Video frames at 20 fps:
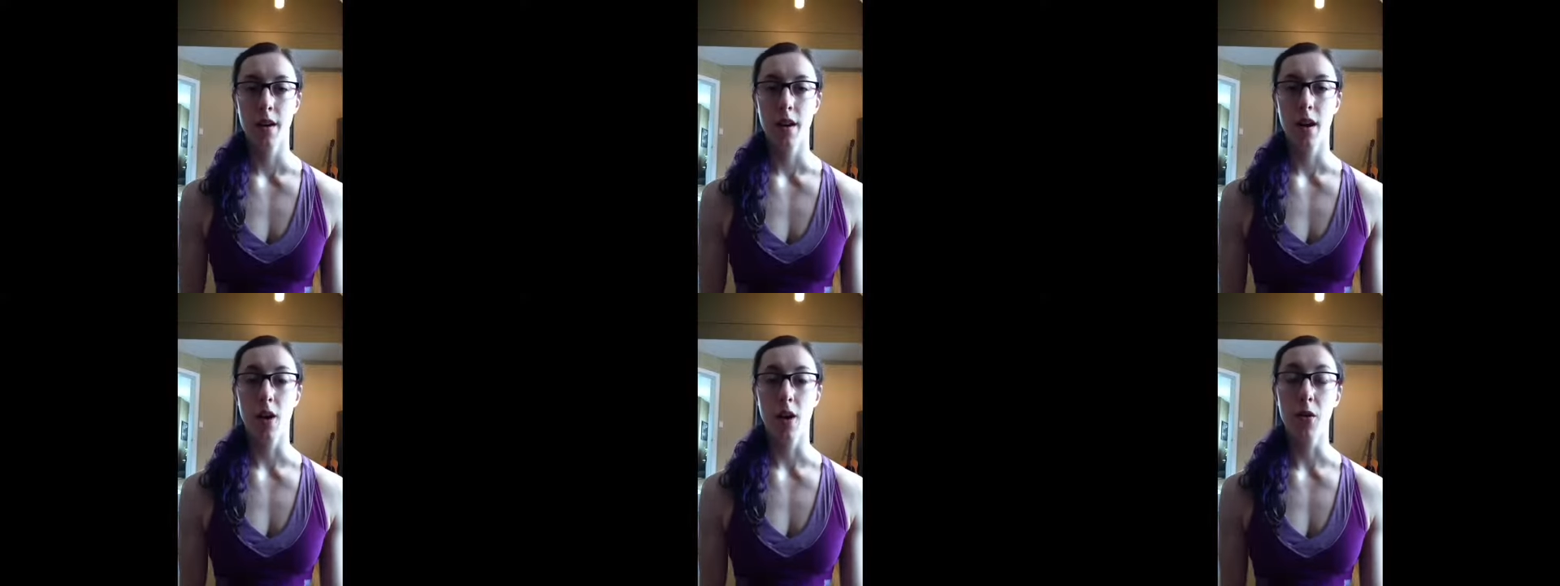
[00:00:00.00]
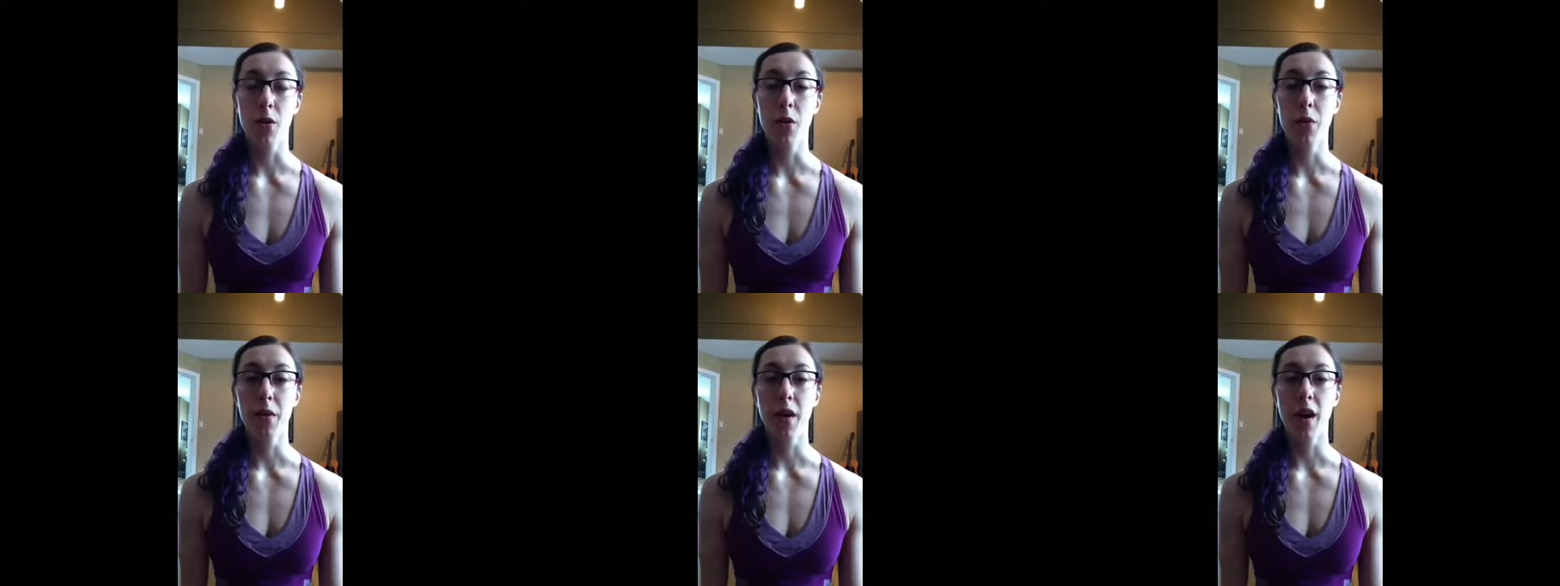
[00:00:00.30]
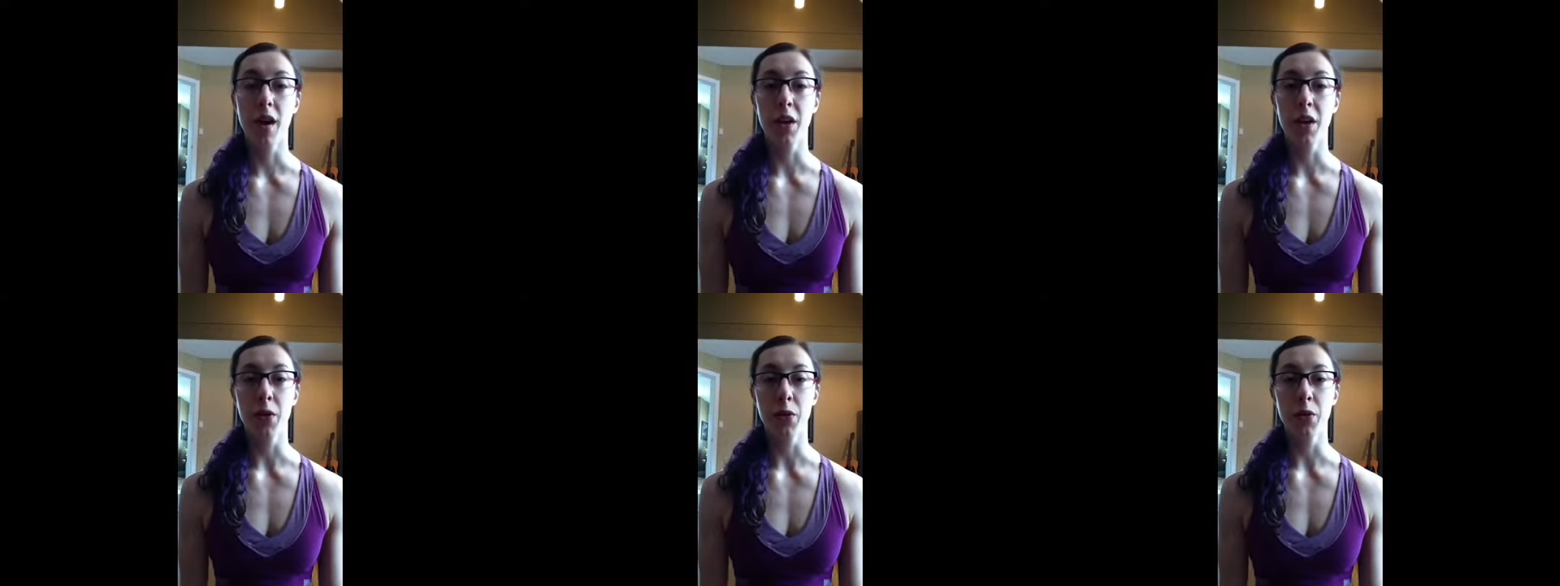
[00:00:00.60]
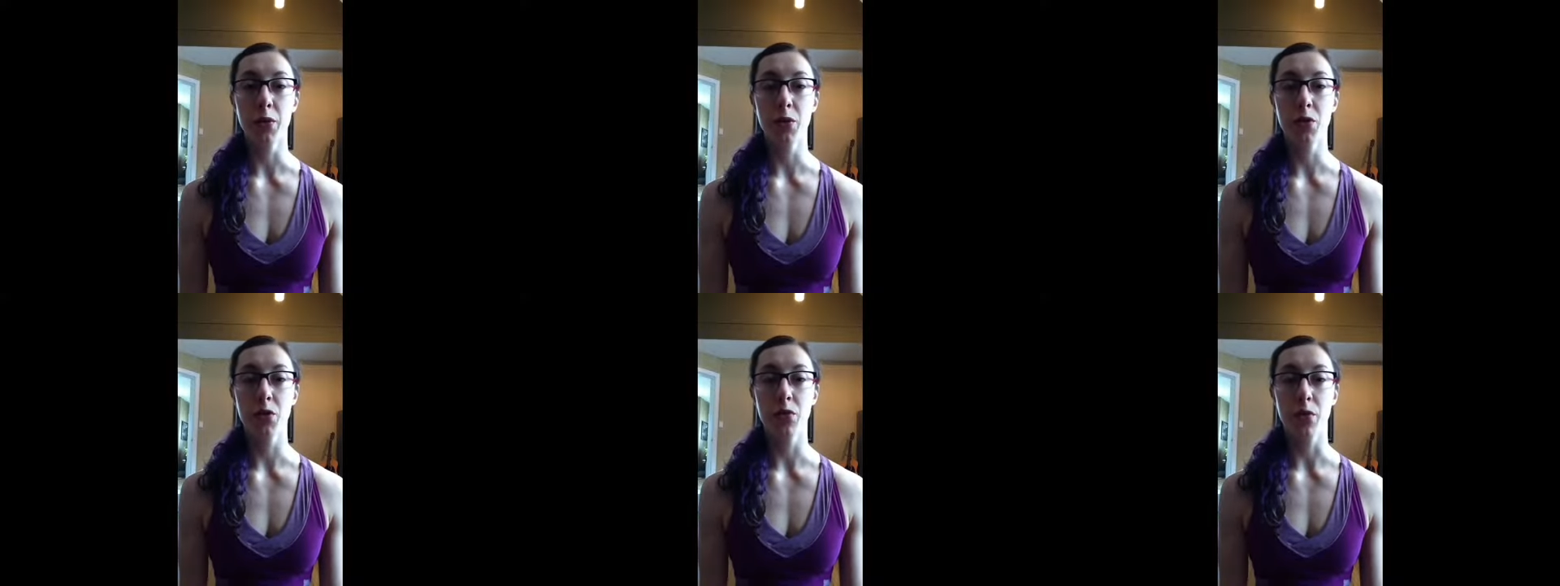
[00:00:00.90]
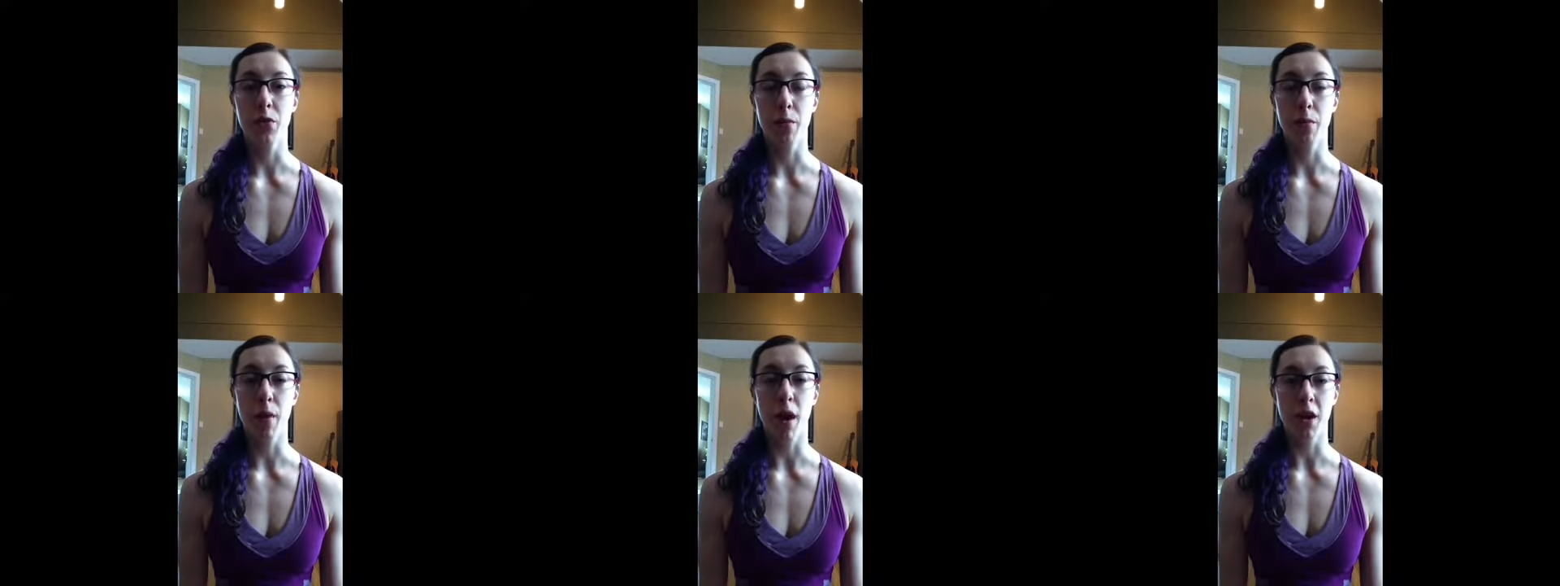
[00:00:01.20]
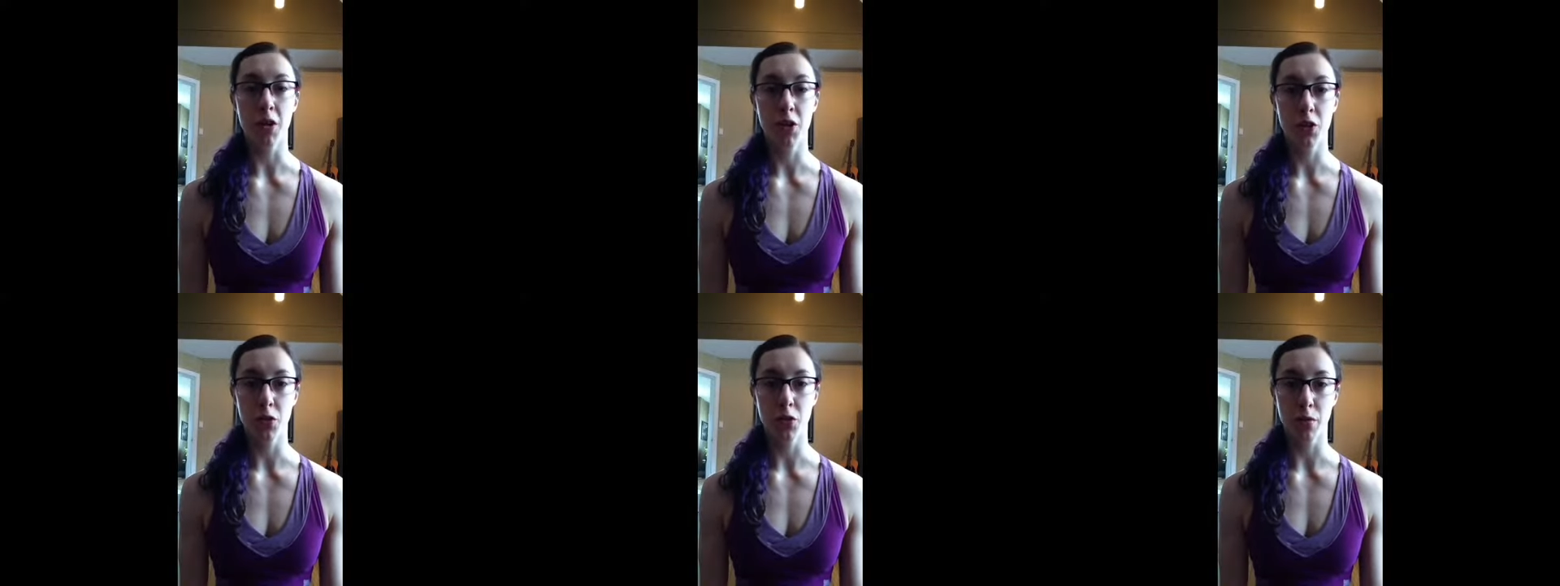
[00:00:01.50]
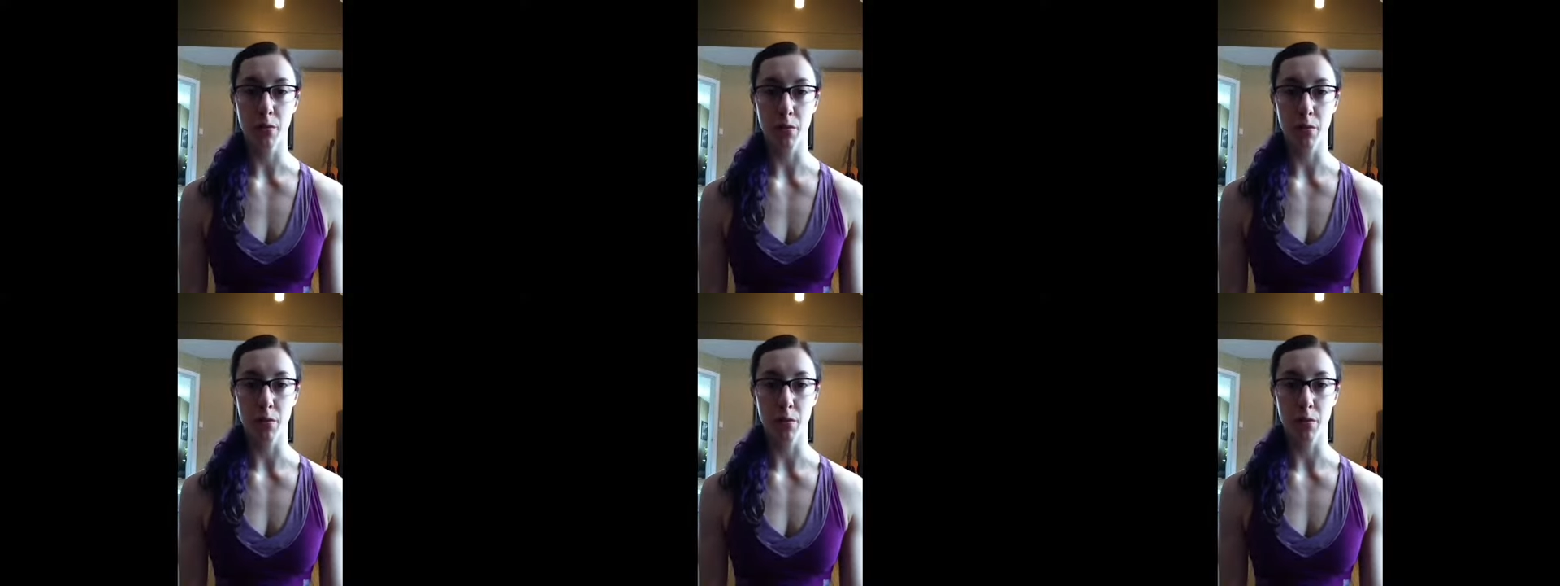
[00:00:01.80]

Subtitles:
Although not used for postural